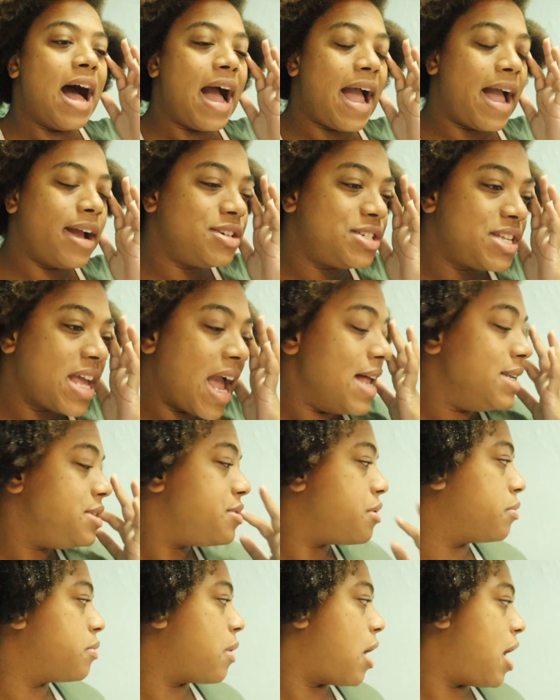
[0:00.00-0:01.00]
I actually had
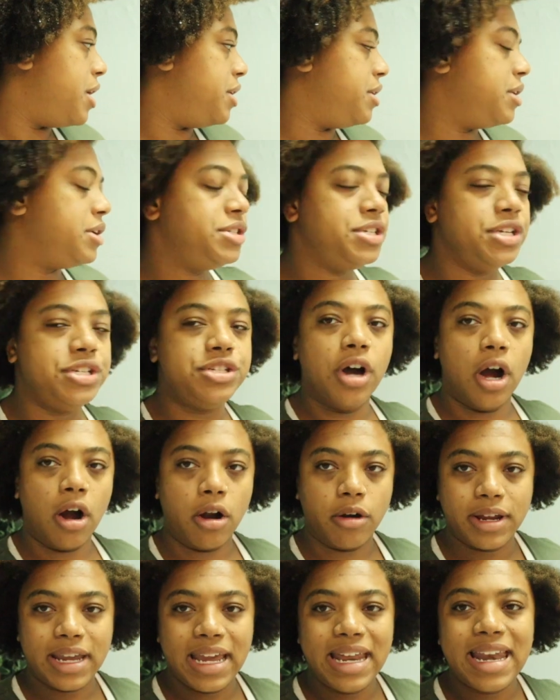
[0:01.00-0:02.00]
to run to
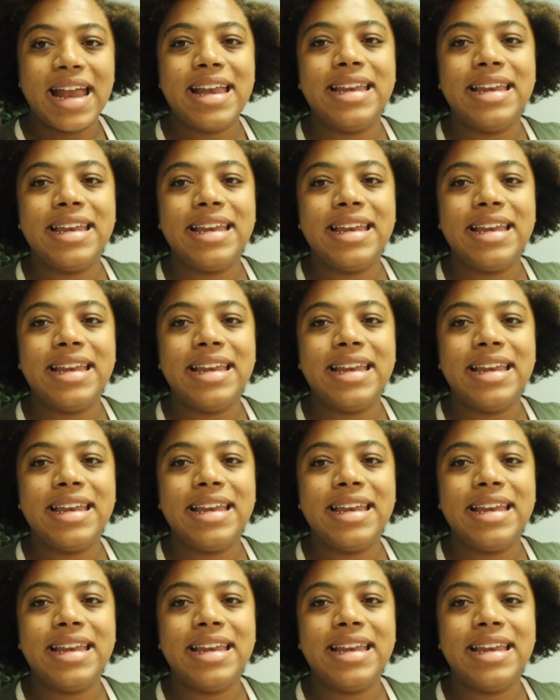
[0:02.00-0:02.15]
Target.